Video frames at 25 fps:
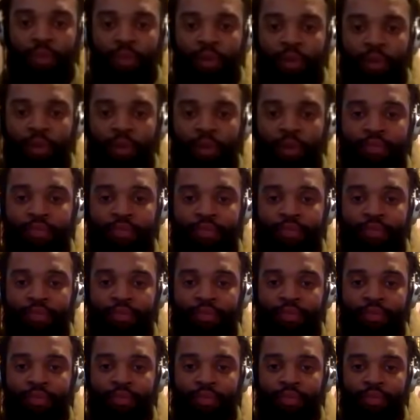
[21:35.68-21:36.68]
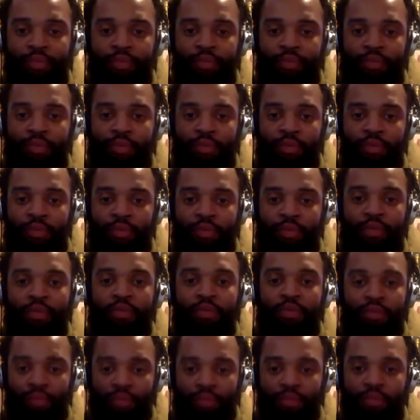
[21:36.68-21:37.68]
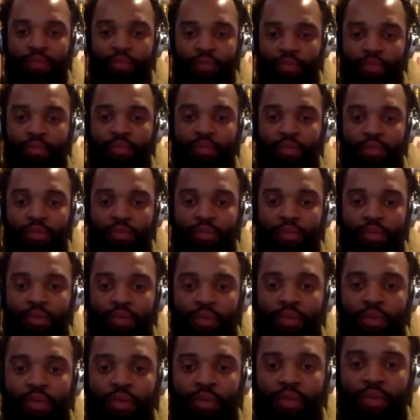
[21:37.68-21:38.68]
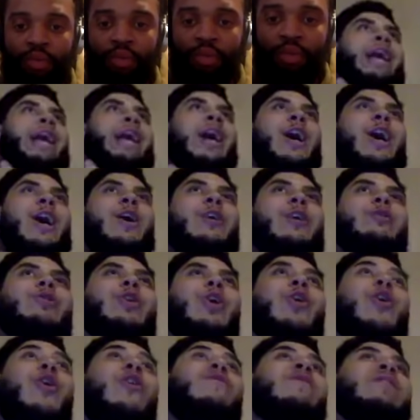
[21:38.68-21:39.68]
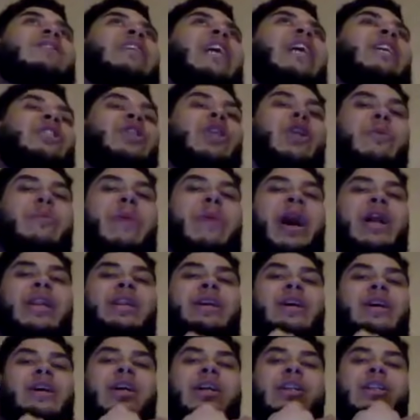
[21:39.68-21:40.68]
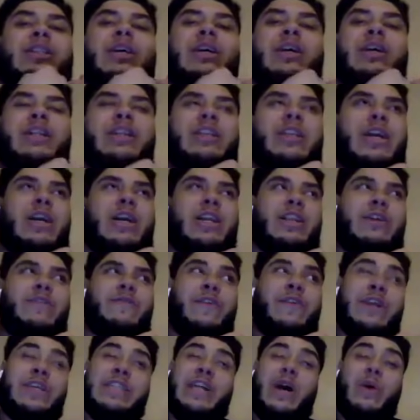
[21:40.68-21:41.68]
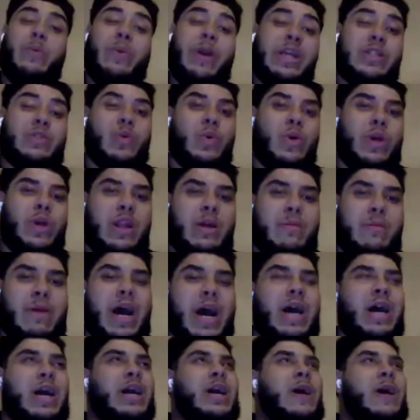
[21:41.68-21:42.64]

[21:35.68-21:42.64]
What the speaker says: That's like inspiration for me. But like, the conversation about the things that we're talking about,